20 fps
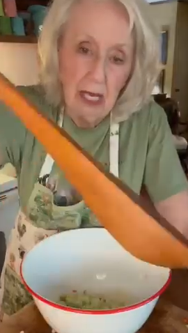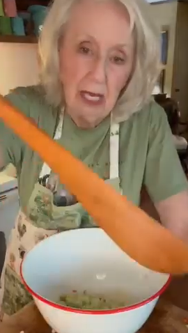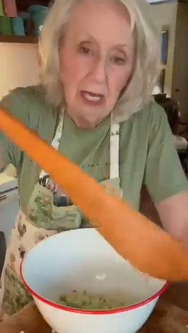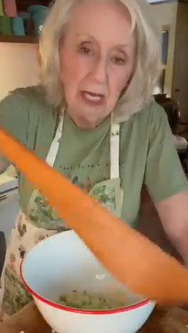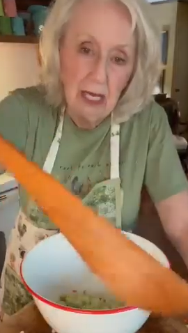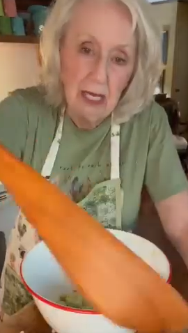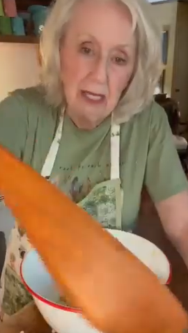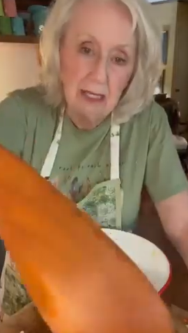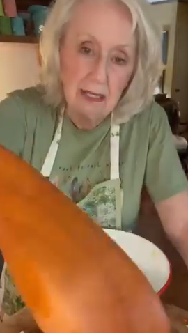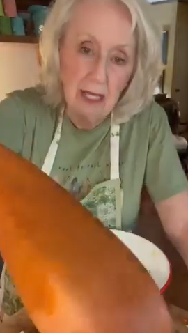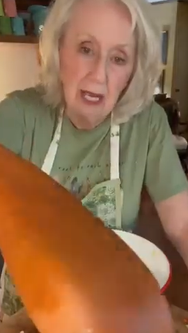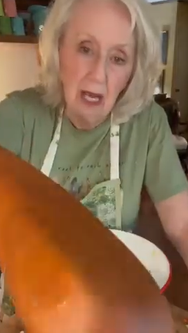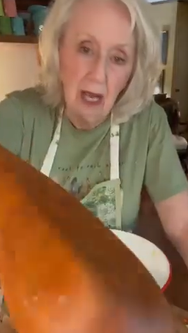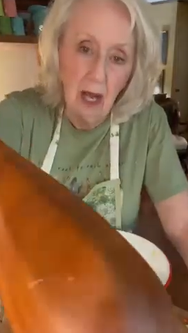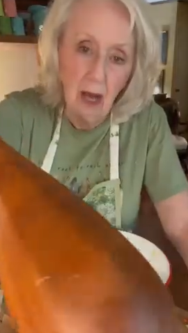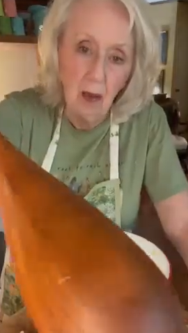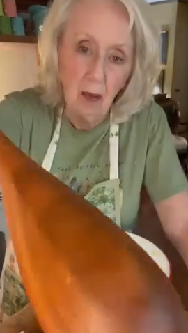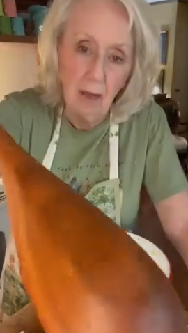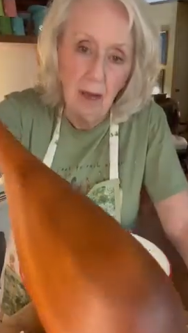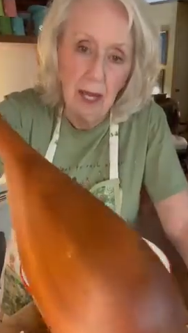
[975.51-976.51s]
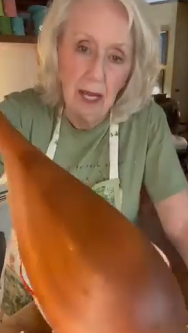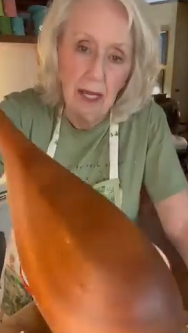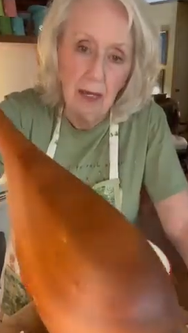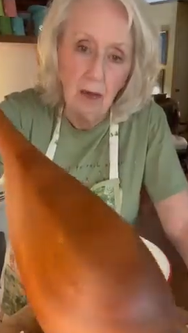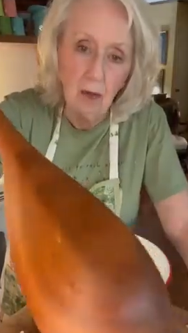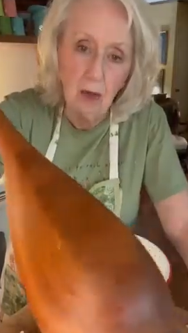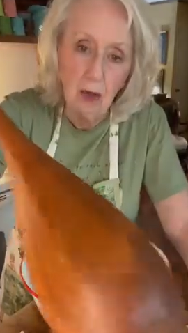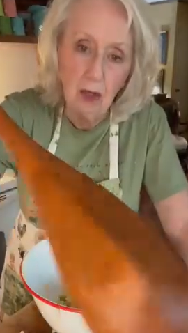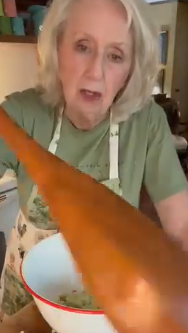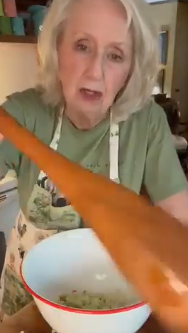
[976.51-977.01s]
It is a homemade
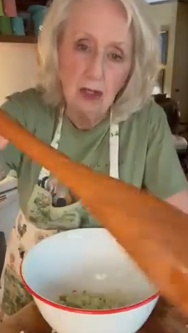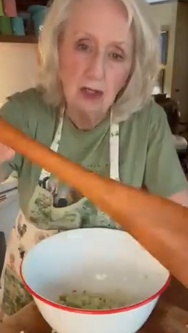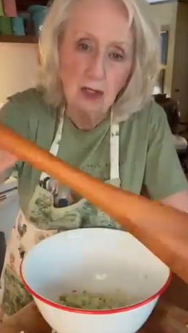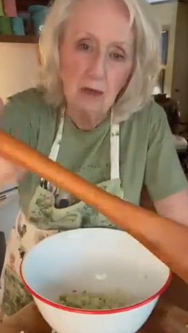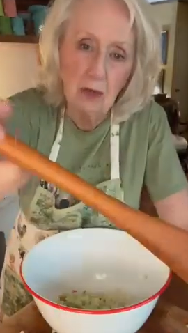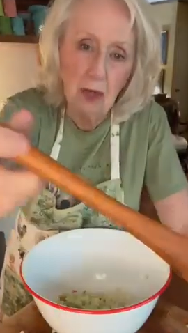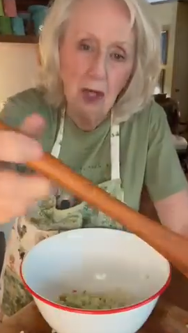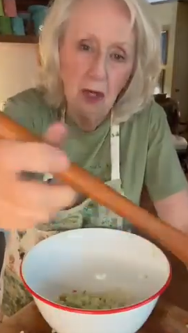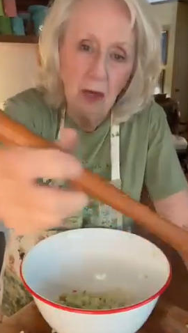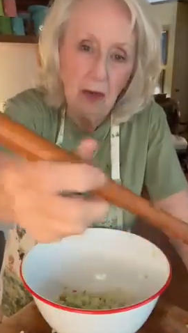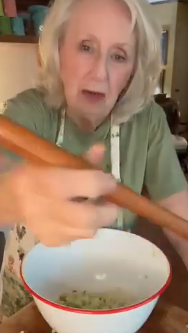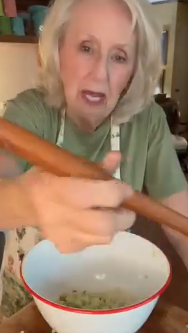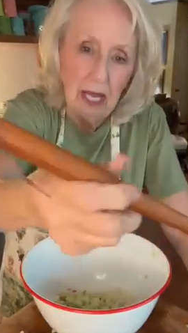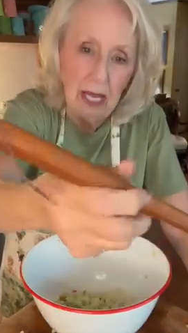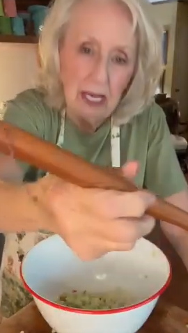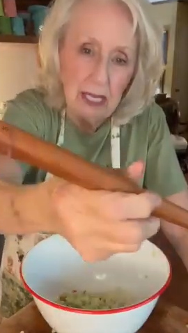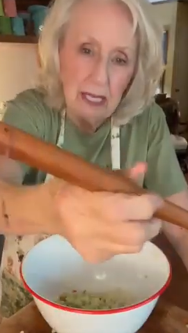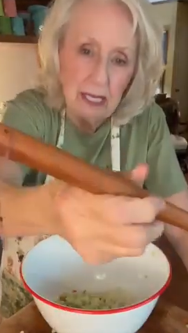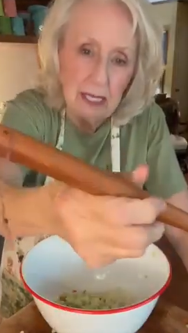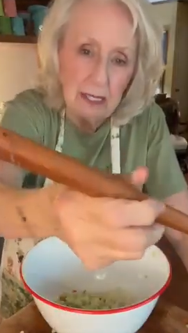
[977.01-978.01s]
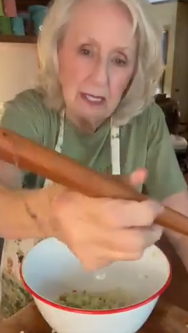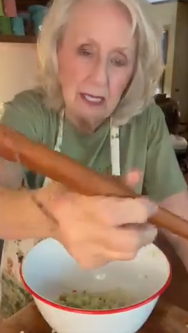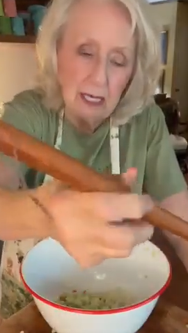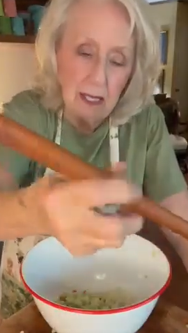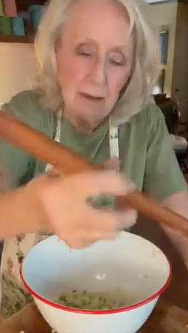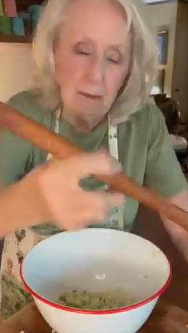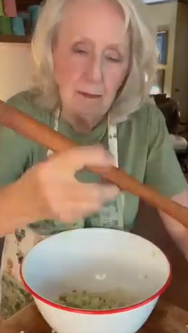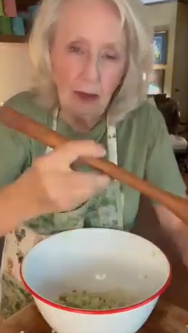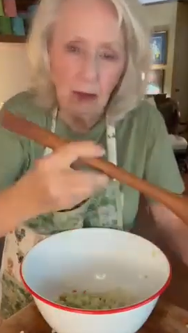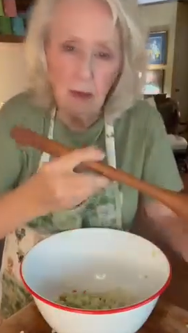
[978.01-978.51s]
wooden spoon, and isn't
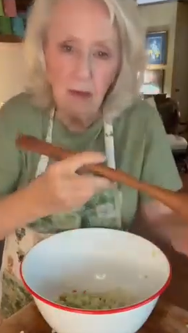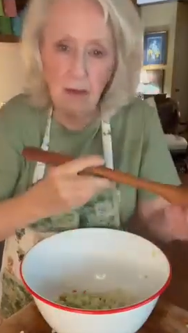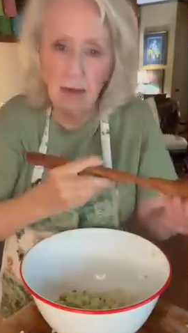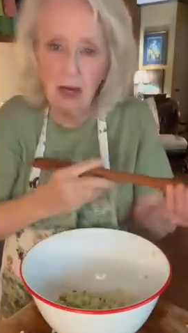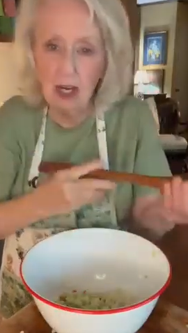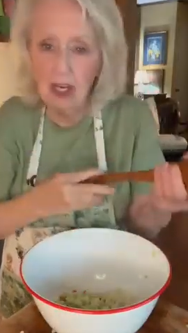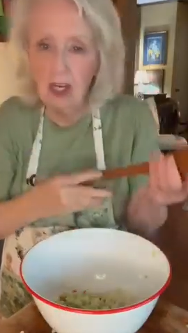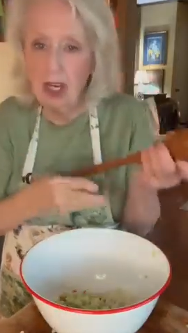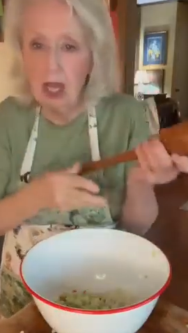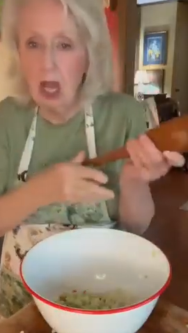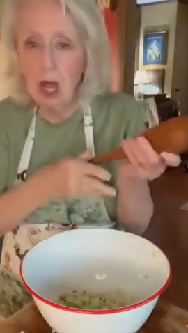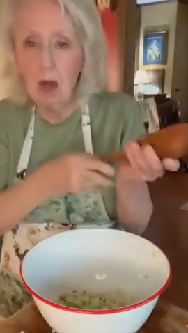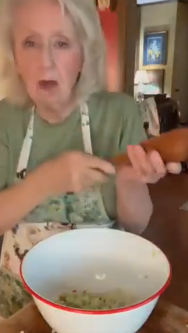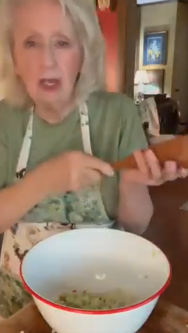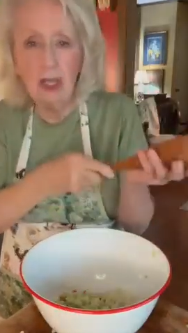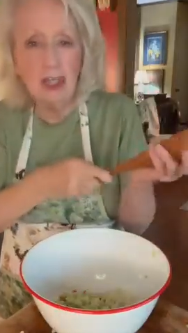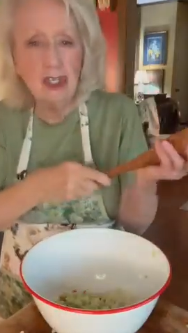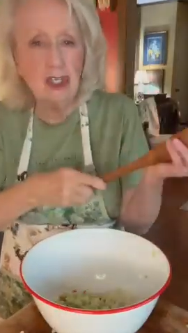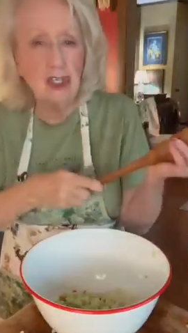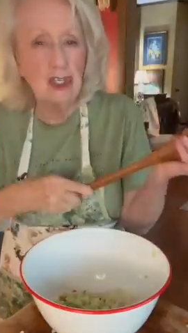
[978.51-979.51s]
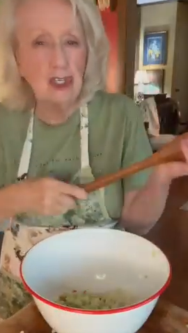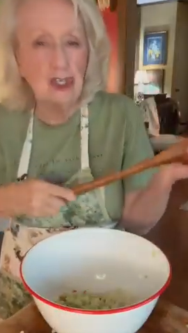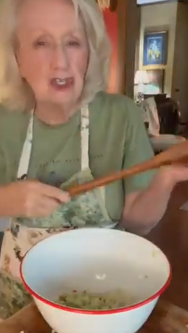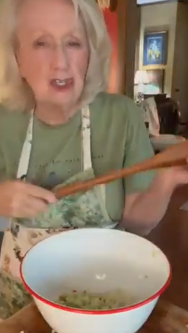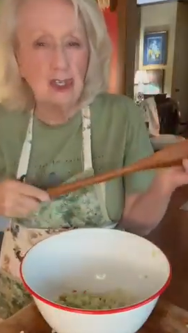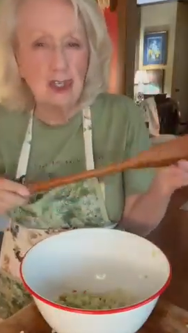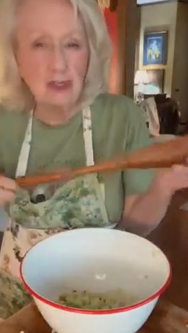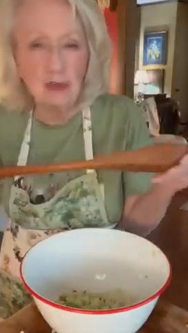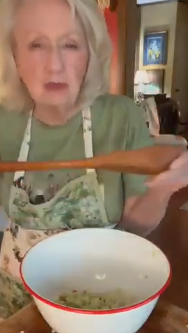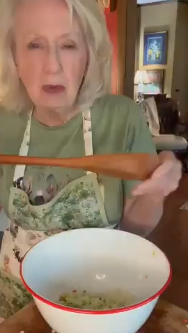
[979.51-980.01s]
it beautiful? And y'all, it's just as
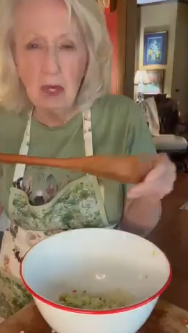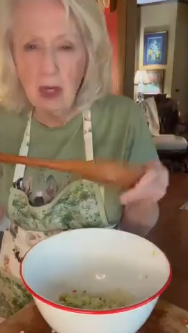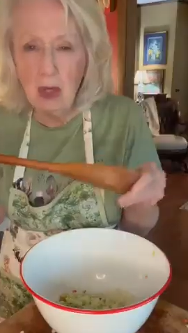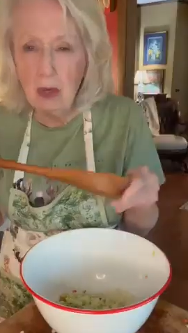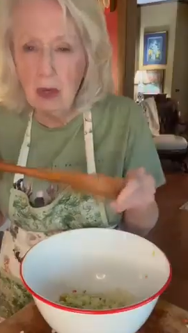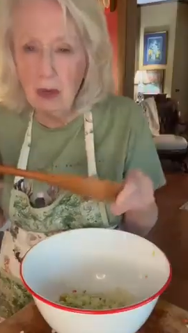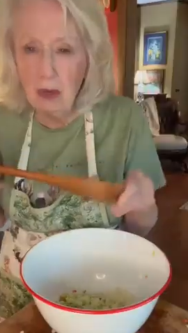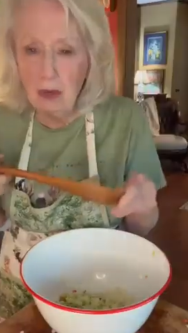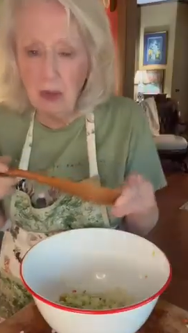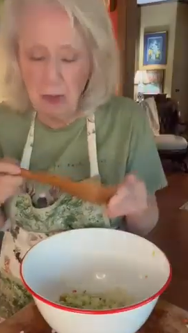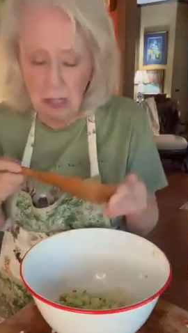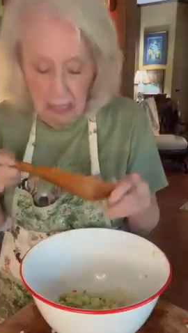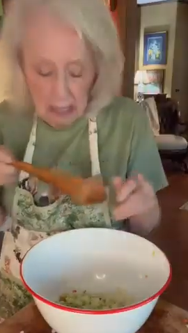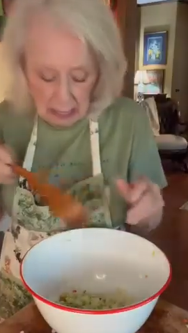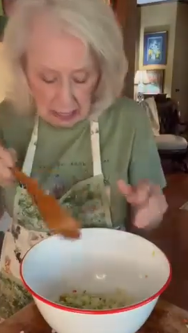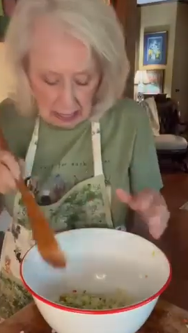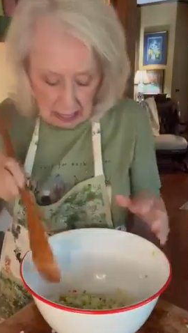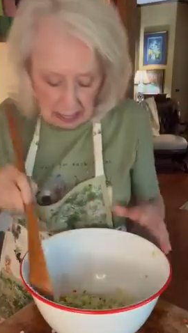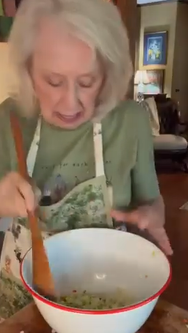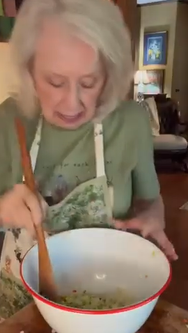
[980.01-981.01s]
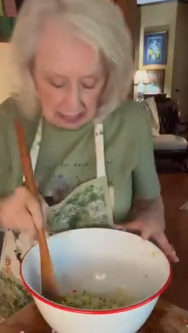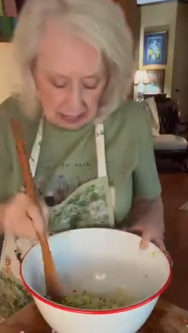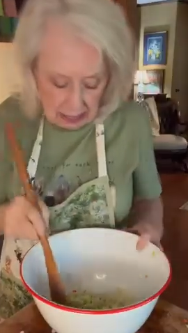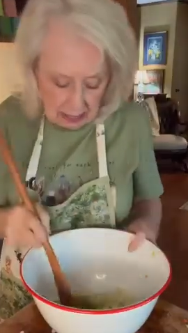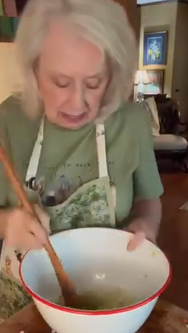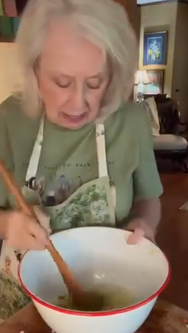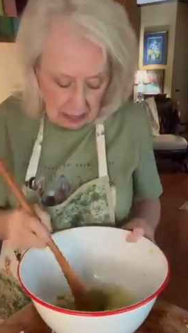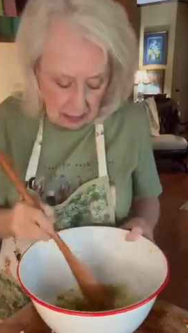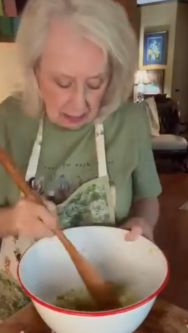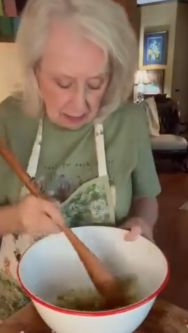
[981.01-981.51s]
smooth as
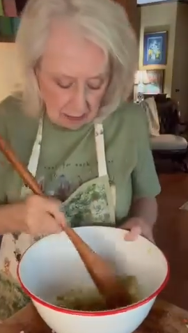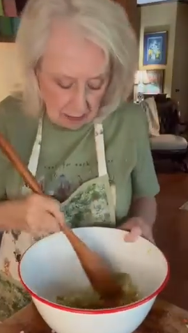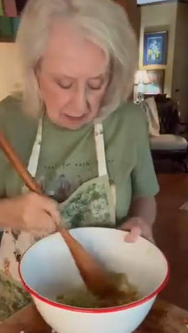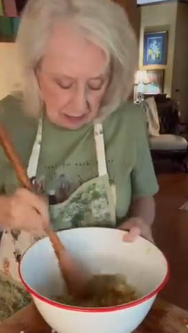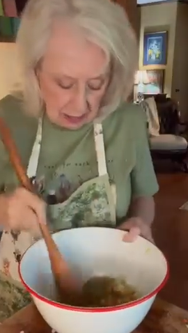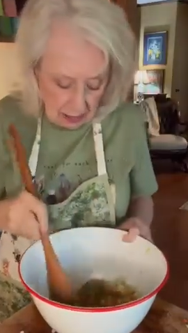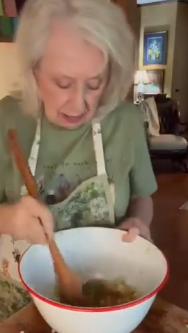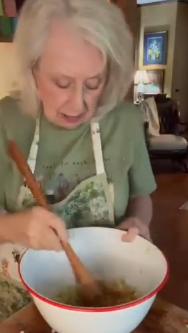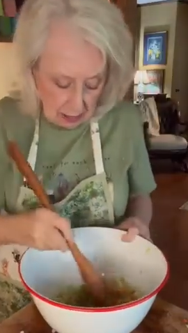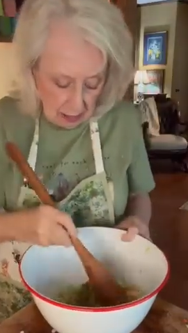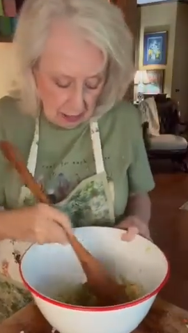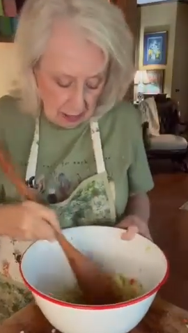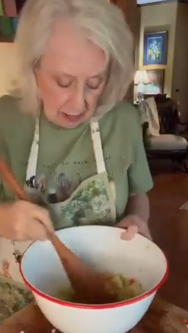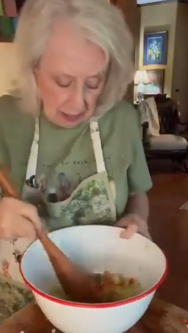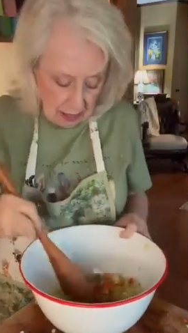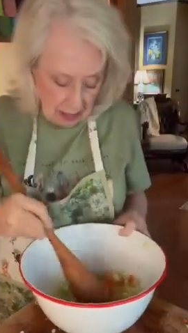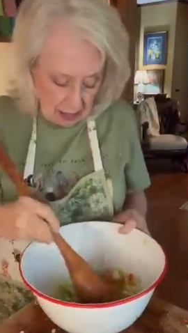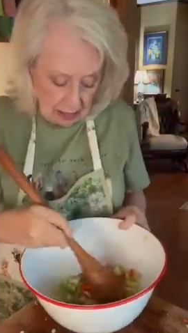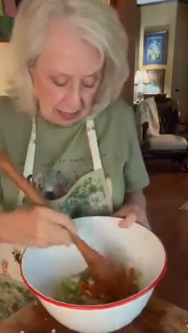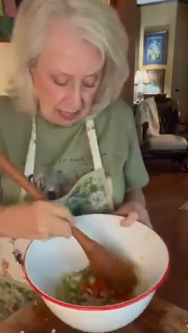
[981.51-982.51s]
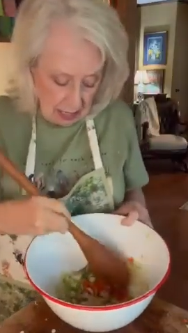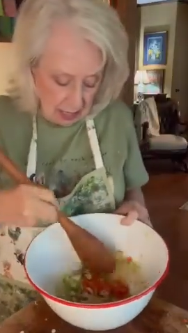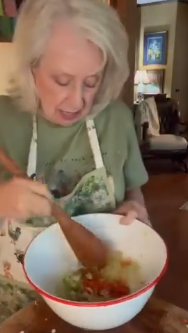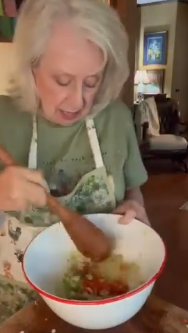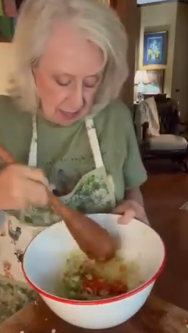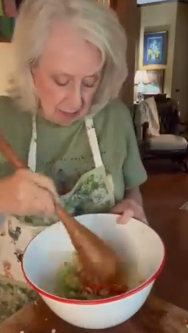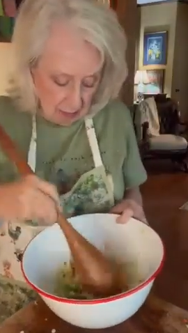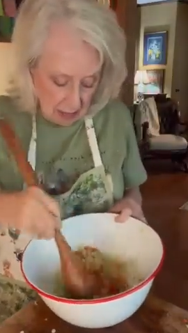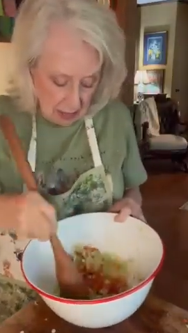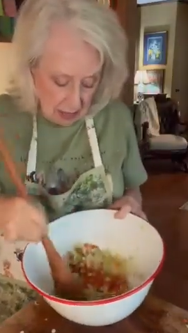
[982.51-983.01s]
it can be. It's
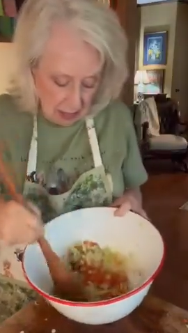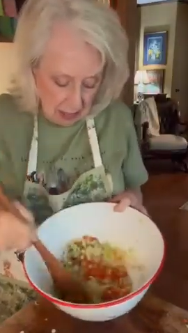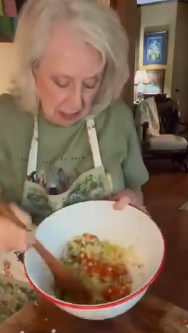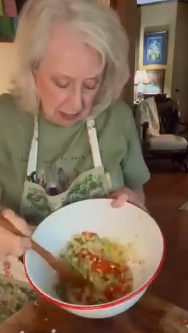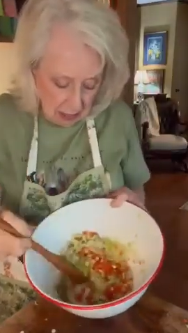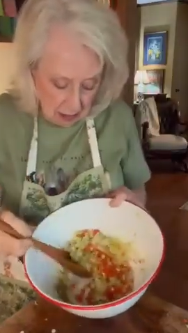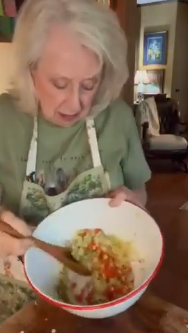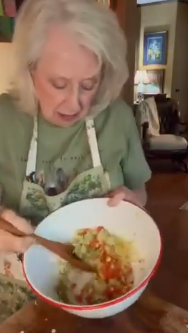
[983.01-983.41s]
handmade.